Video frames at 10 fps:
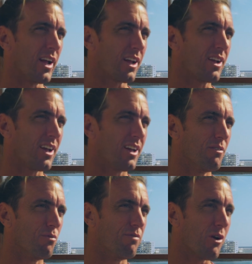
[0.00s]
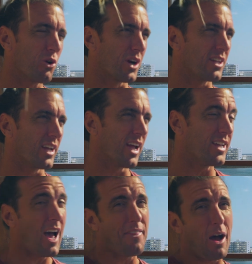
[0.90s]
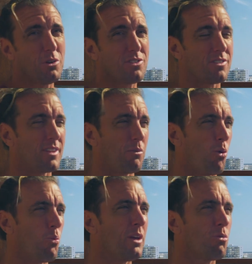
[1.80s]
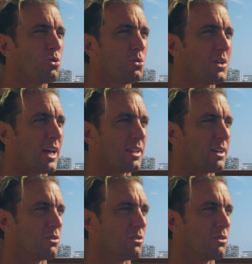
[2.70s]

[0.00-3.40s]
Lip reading: Like very quickly. And yeah, that was when we were doing that.